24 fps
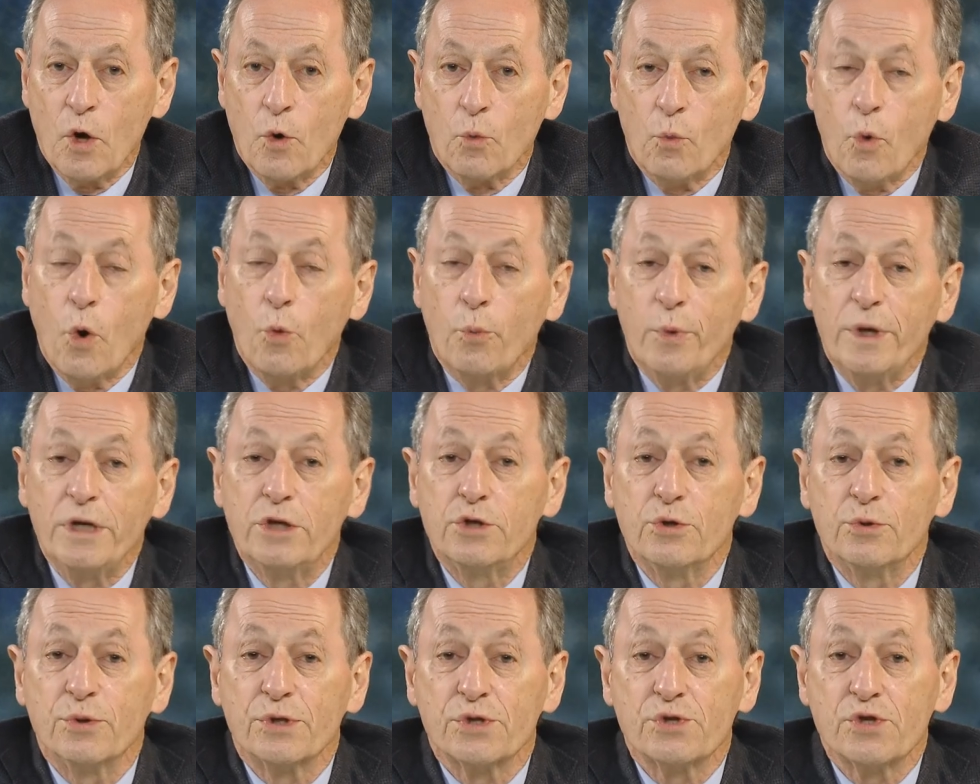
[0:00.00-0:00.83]
What we
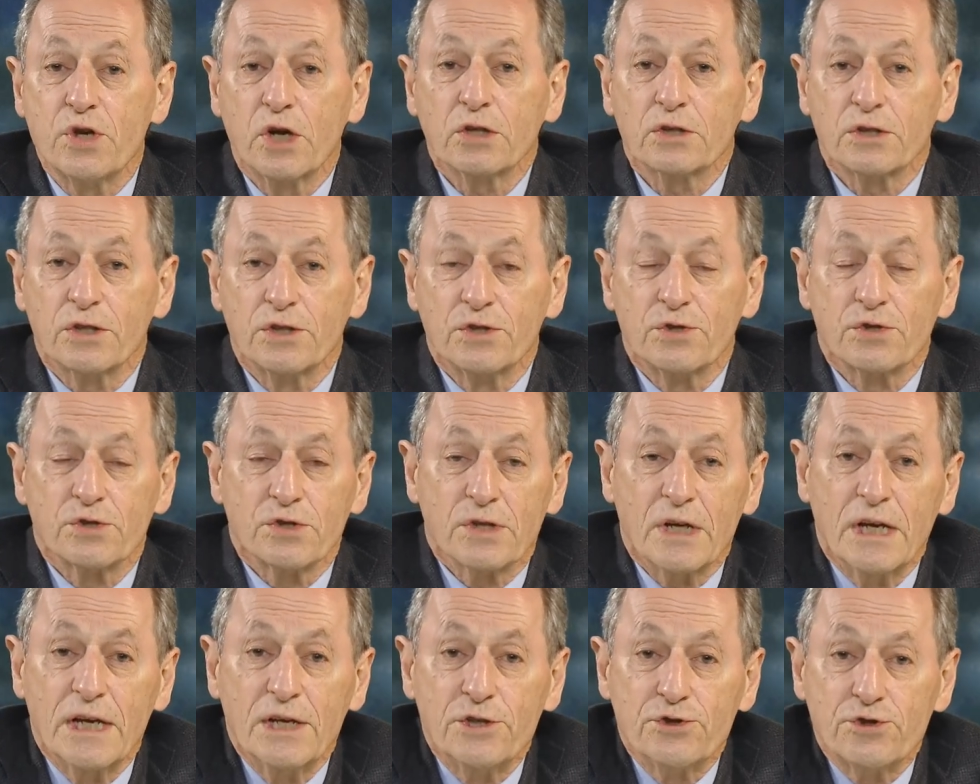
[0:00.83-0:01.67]
do as doctors
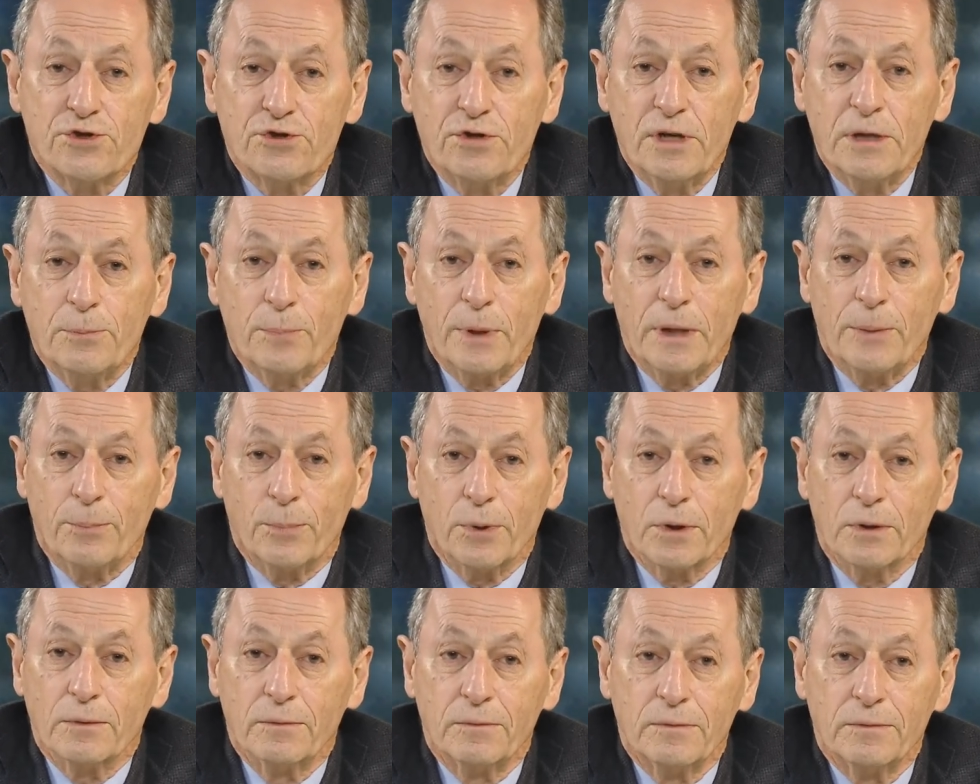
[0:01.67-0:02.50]
is treat
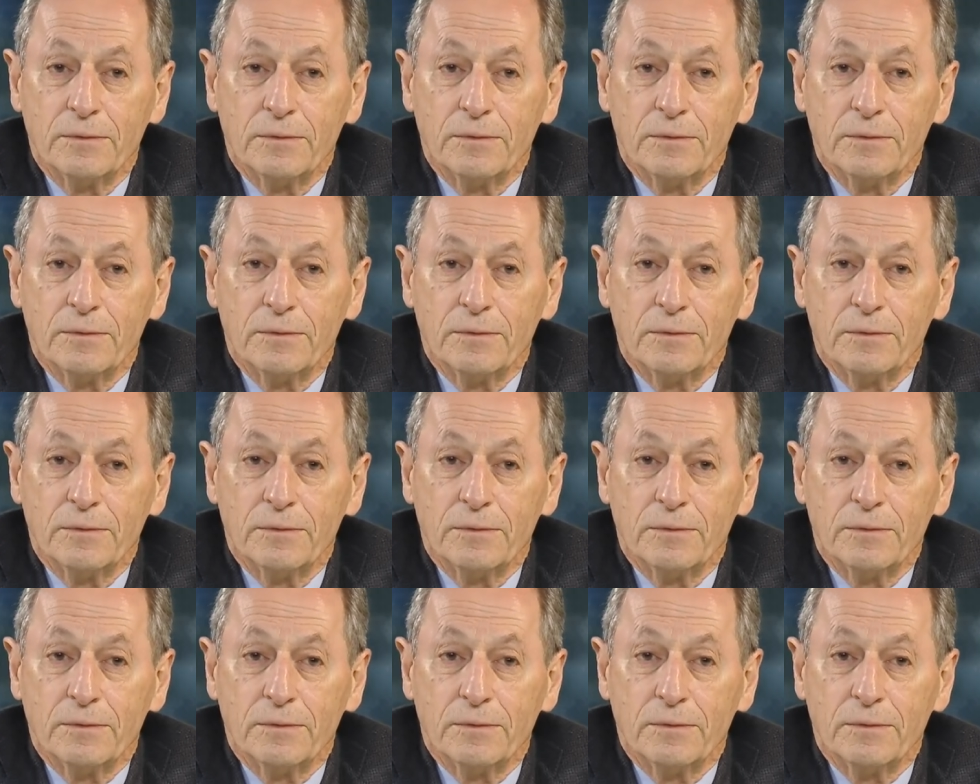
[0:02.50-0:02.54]
people.